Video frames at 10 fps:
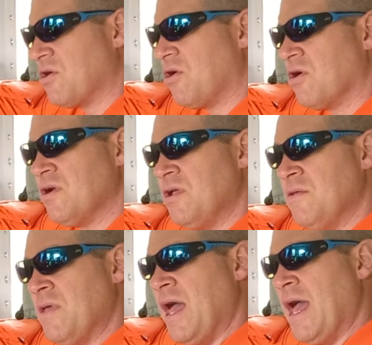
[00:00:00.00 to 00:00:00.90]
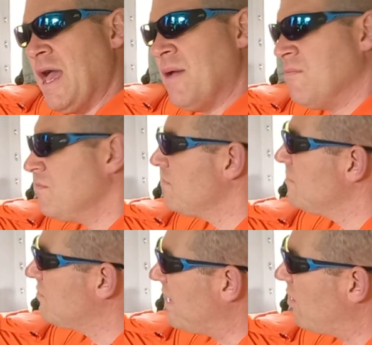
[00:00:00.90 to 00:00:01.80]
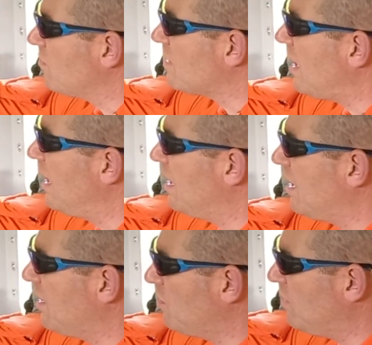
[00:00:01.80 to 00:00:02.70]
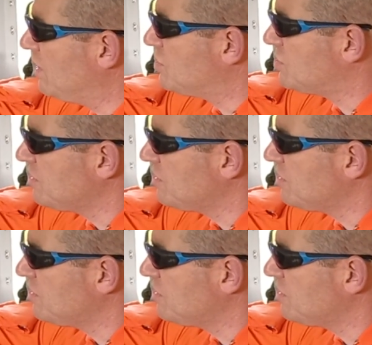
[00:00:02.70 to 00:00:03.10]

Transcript: door, down with the highline on the winch,